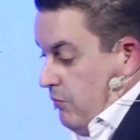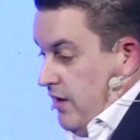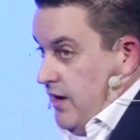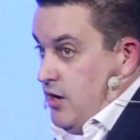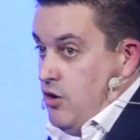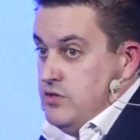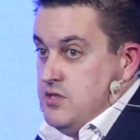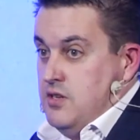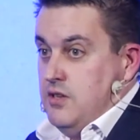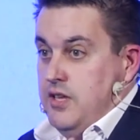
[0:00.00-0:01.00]
They're
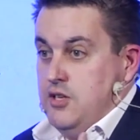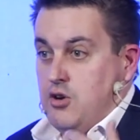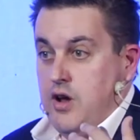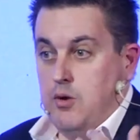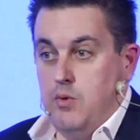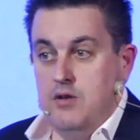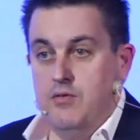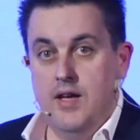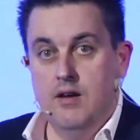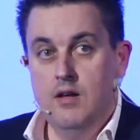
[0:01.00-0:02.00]
constantly trying to
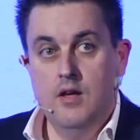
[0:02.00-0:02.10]
innovate.